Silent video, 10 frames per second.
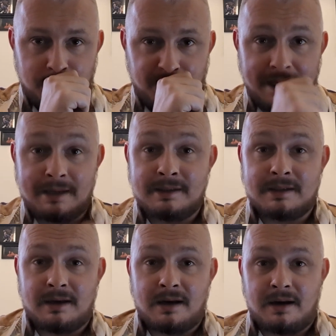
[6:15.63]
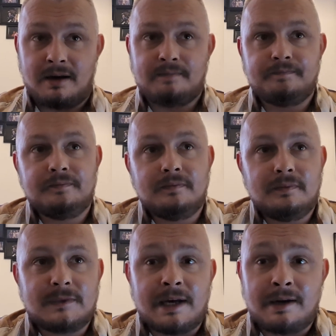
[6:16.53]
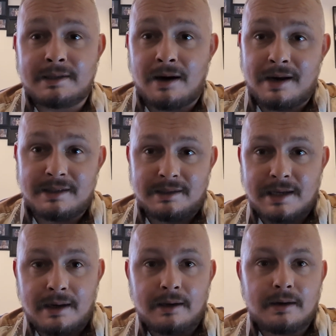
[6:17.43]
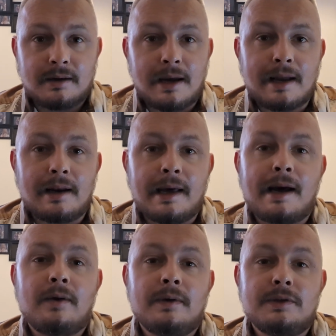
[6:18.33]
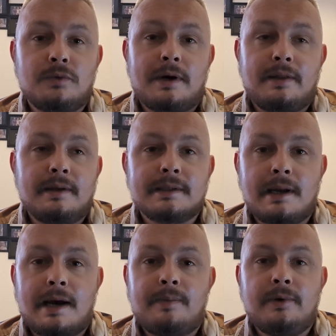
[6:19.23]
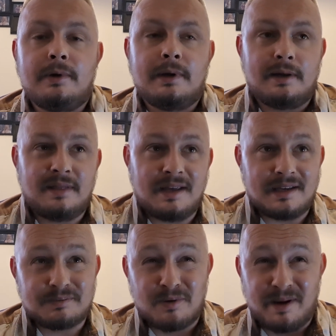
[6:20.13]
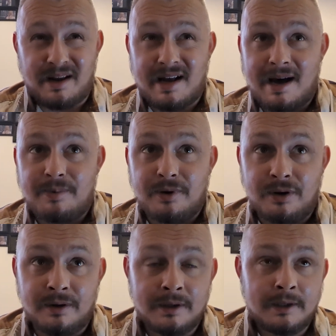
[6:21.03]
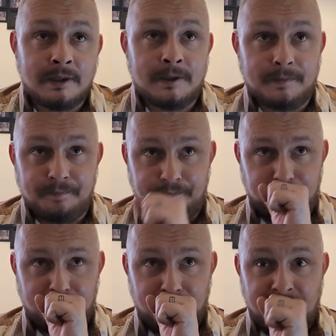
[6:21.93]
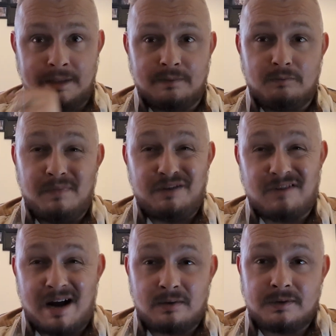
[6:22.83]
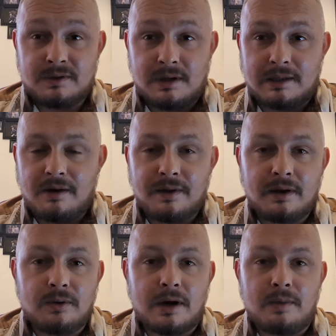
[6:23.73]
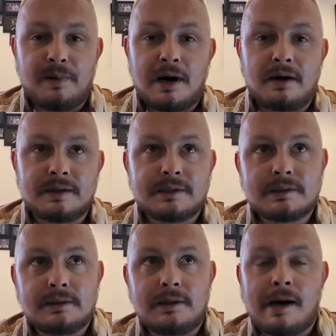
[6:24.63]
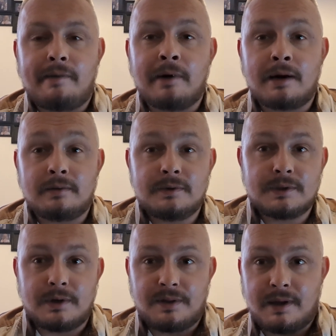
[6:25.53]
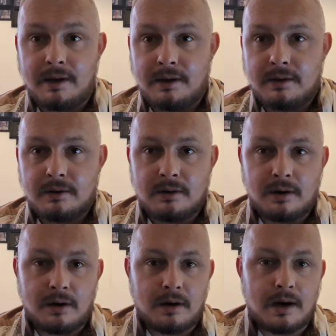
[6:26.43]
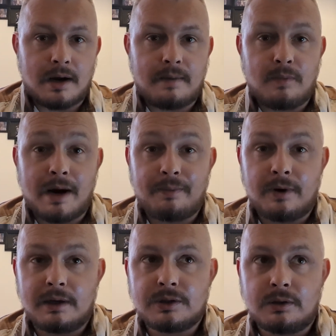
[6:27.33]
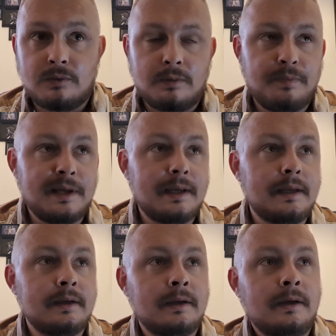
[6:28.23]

begin to turn the tides and take Adeleye out is what I think is going to happen. And I think it's probably going to happen mid rounds. I don't think it will go past 9 rounds. So I think my prediction would be